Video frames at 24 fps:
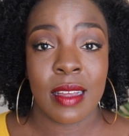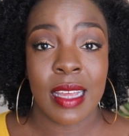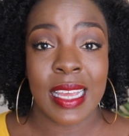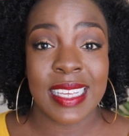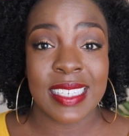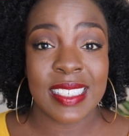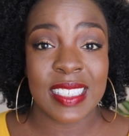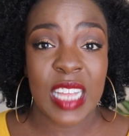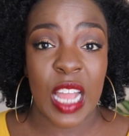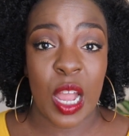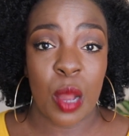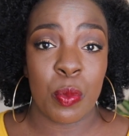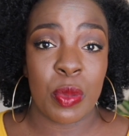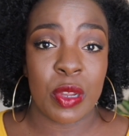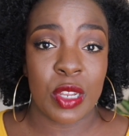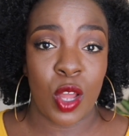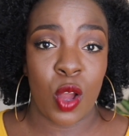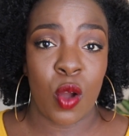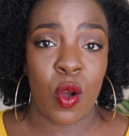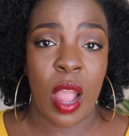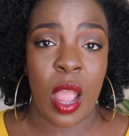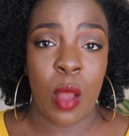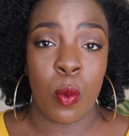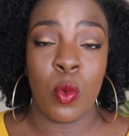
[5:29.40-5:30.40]
is down
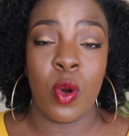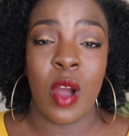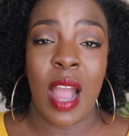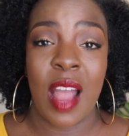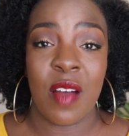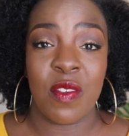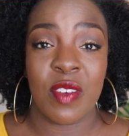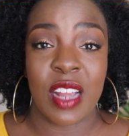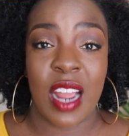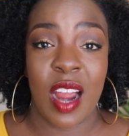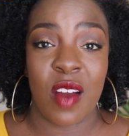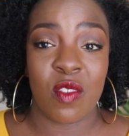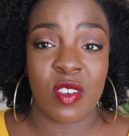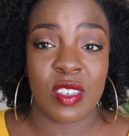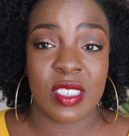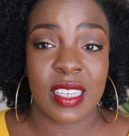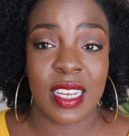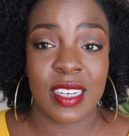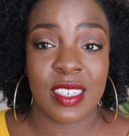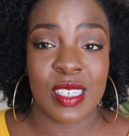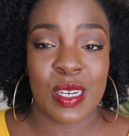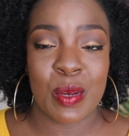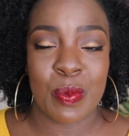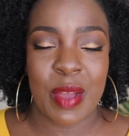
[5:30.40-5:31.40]
below, and we'll have a
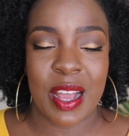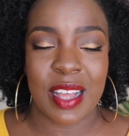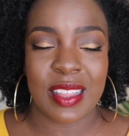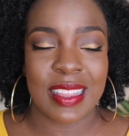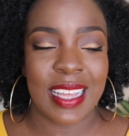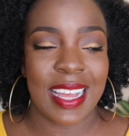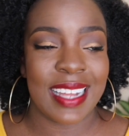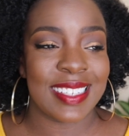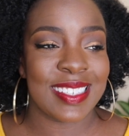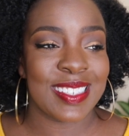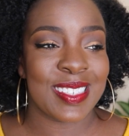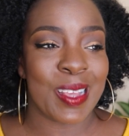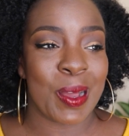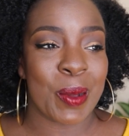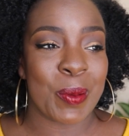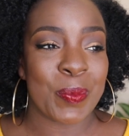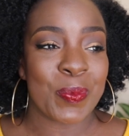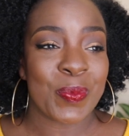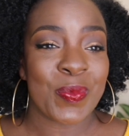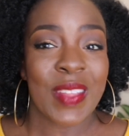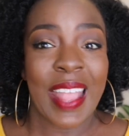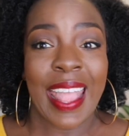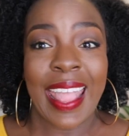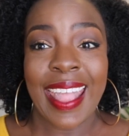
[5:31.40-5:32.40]
conversation about that. So
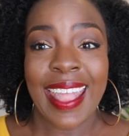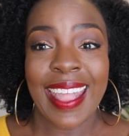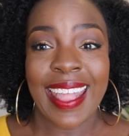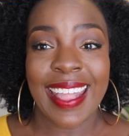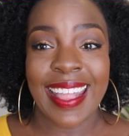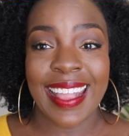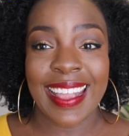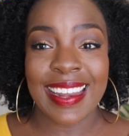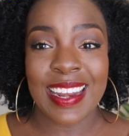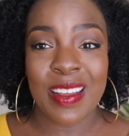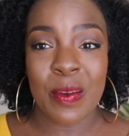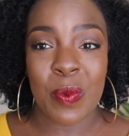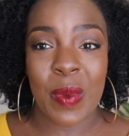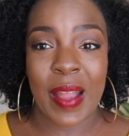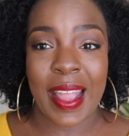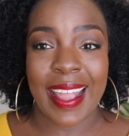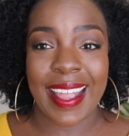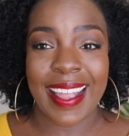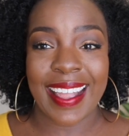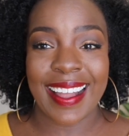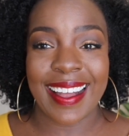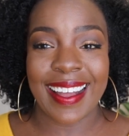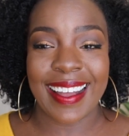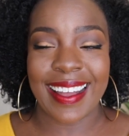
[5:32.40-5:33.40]

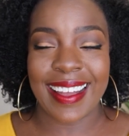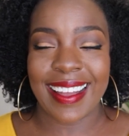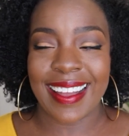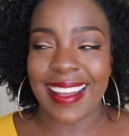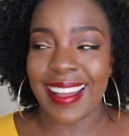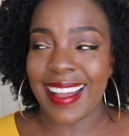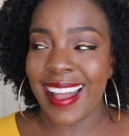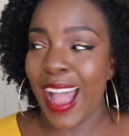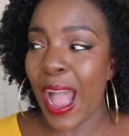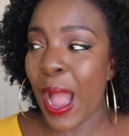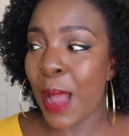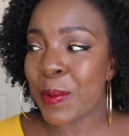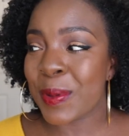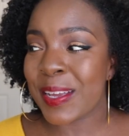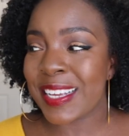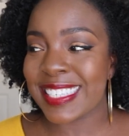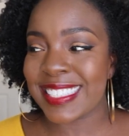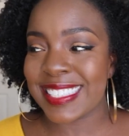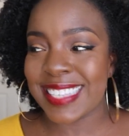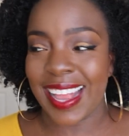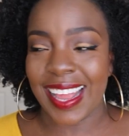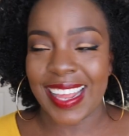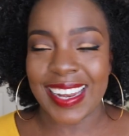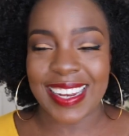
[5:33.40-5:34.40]
anyway, I'm
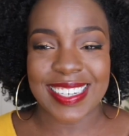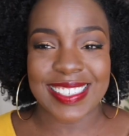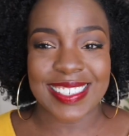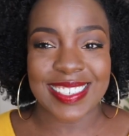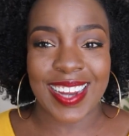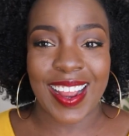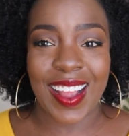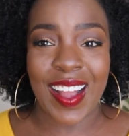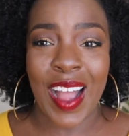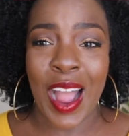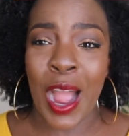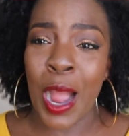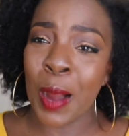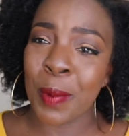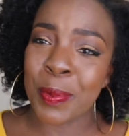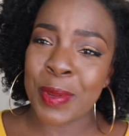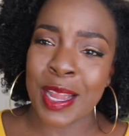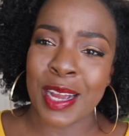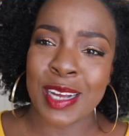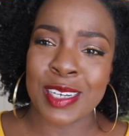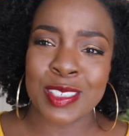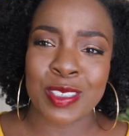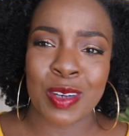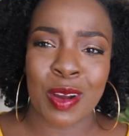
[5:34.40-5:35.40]
excited, y'all. I hope
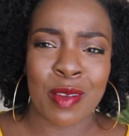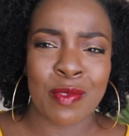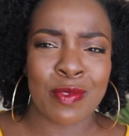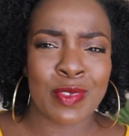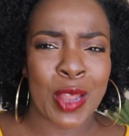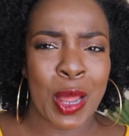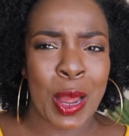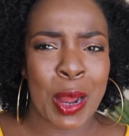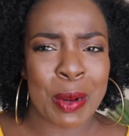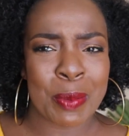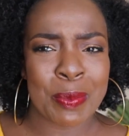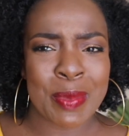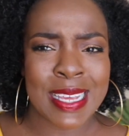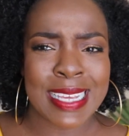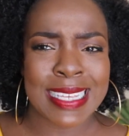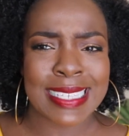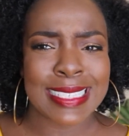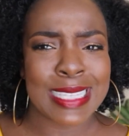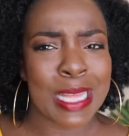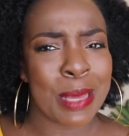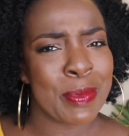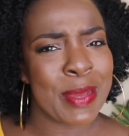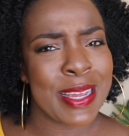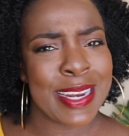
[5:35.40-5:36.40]
y'all enjoyed
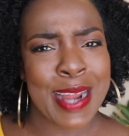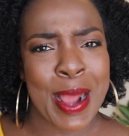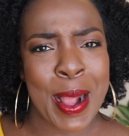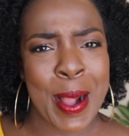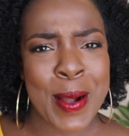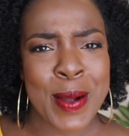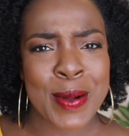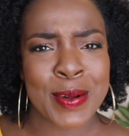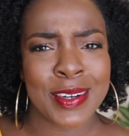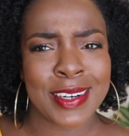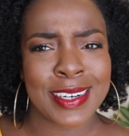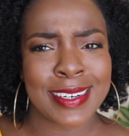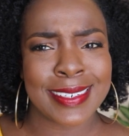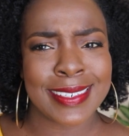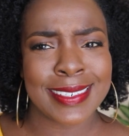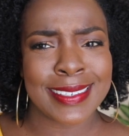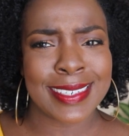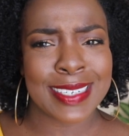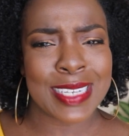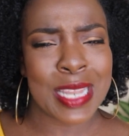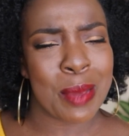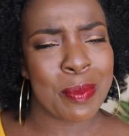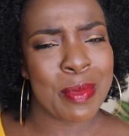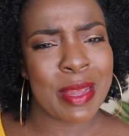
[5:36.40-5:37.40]
Vlogmas. Let me know,
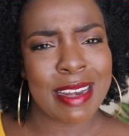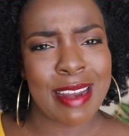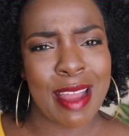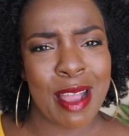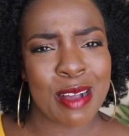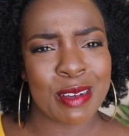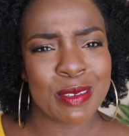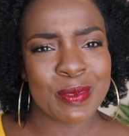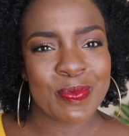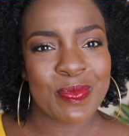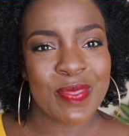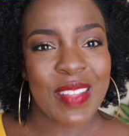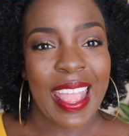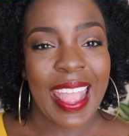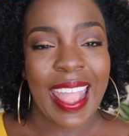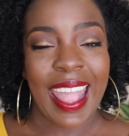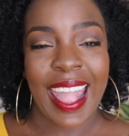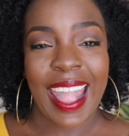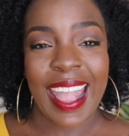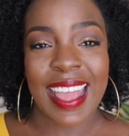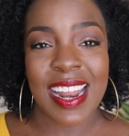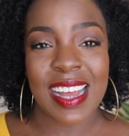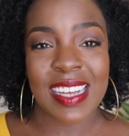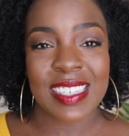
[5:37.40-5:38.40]
girl, let me know.
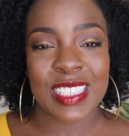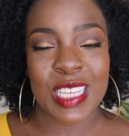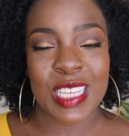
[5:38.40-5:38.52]
And I'll